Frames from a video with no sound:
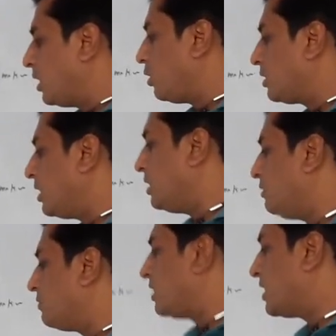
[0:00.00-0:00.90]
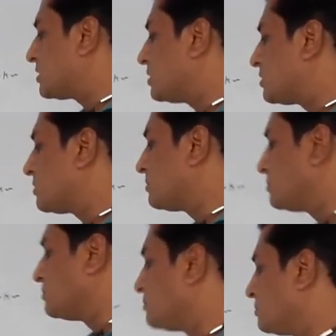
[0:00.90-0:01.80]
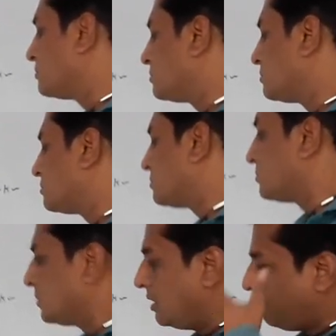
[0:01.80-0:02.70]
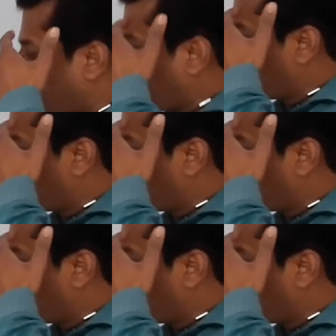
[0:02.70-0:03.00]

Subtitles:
along any one axis, if any